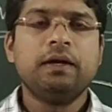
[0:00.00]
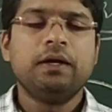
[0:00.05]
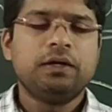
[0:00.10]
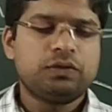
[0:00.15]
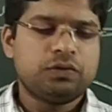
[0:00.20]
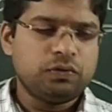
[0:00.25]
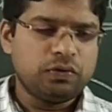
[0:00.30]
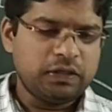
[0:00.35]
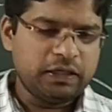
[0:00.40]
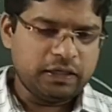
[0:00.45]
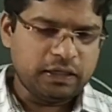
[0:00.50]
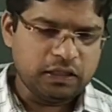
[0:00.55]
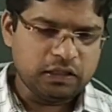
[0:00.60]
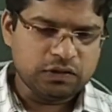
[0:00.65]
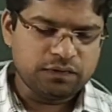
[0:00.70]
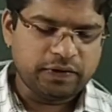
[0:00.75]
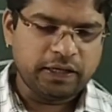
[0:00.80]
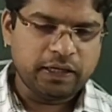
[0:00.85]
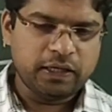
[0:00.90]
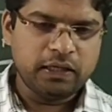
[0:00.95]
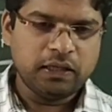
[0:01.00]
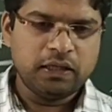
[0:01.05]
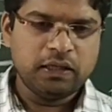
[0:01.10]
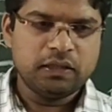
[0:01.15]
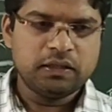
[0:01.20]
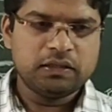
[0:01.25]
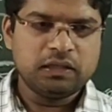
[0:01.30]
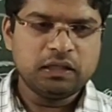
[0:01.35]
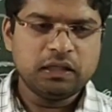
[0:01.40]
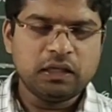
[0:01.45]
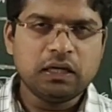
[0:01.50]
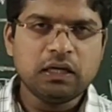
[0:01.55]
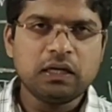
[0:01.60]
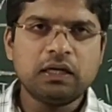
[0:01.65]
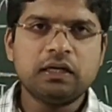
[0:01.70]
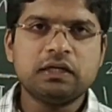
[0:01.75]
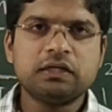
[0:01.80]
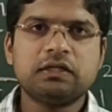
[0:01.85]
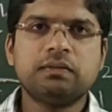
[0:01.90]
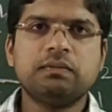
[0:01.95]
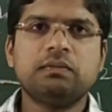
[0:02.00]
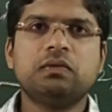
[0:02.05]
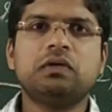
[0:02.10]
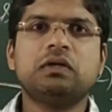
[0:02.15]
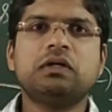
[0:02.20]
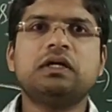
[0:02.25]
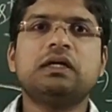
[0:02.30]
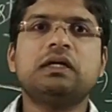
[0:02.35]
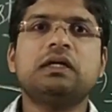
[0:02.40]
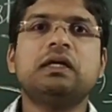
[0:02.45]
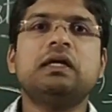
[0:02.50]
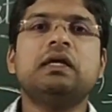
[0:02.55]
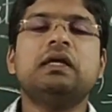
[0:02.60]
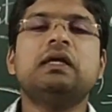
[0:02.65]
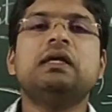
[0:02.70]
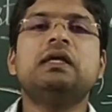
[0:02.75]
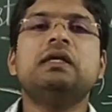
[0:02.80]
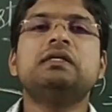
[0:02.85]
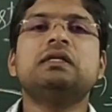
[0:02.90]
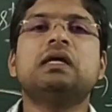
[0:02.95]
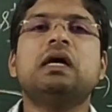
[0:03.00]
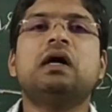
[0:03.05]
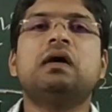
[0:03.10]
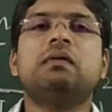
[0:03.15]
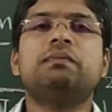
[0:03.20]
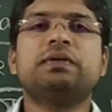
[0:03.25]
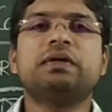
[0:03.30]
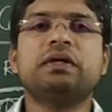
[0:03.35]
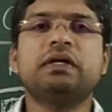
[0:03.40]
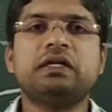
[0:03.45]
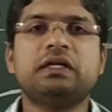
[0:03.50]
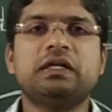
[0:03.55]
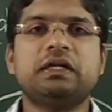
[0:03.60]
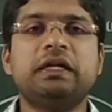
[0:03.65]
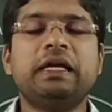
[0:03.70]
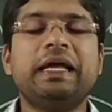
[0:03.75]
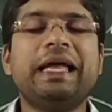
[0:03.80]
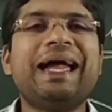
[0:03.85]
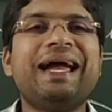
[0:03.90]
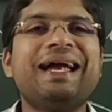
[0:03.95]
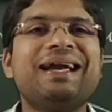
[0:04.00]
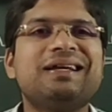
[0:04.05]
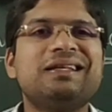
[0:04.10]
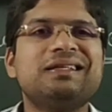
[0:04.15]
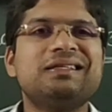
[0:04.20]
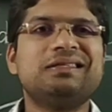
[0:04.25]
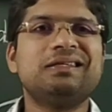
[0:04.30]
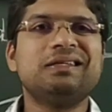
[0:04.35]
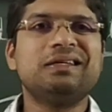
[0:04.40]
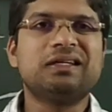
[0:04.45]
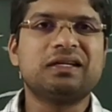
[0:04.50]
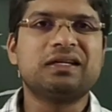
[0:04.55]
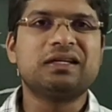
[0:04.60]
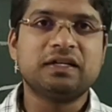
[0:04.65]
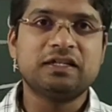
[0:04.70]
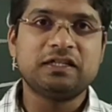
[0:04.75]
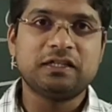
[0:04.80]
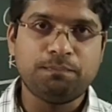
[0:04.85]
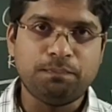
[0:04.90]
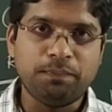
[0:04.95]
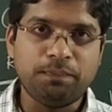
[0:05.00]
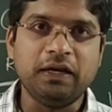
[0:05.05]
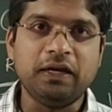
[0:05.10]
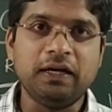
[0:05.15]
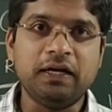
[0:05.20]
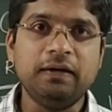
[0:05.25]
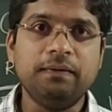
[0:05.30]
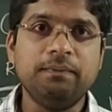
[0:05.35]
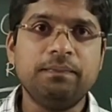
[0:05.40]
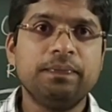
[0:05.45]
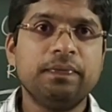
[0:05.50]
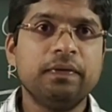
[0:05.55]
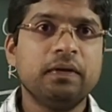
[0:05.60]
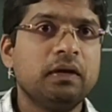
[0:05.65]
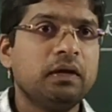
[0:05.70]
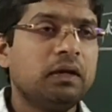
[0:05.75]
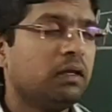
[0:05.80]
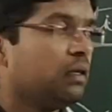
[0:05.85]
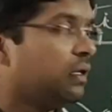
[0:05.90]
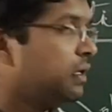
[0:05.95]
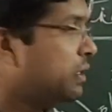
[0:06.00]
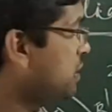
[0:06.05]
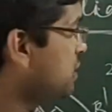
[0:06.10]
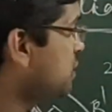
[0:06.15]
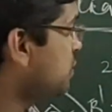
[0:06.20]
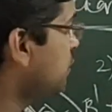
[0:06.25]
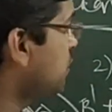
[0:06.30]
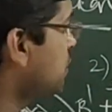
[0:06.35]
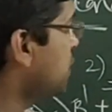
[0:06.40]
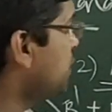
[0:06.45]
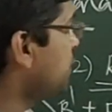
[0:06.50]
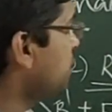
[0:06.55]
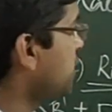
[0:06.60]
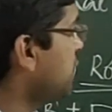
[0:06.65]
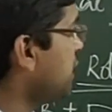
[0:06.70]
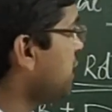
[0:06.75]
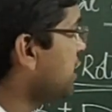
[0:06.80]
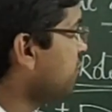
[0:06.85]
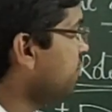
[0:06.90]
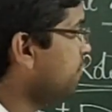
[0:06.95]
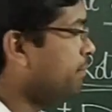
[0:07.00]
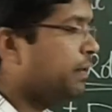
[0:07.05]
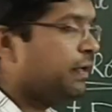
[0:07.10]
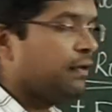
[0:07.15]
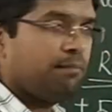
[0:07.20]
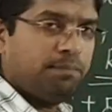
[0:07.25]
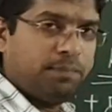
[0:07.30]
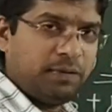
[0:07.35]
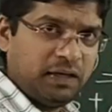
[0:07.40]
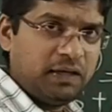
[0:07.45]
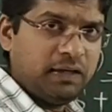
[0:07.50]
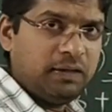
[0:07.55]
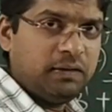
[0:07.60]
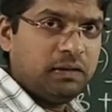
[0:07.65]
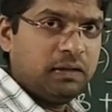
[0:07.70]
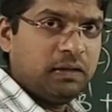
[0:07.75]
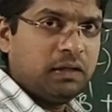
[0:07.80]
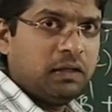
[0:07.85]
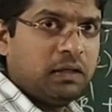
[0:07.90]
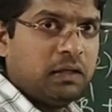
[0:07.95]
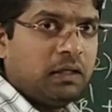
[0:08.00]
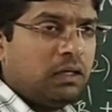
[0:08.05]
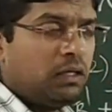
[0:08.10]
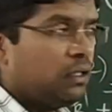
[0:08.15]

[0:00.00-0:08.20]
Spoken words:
So that is why synchronous motor is operated at the synchronous speed, that is 120 f by p.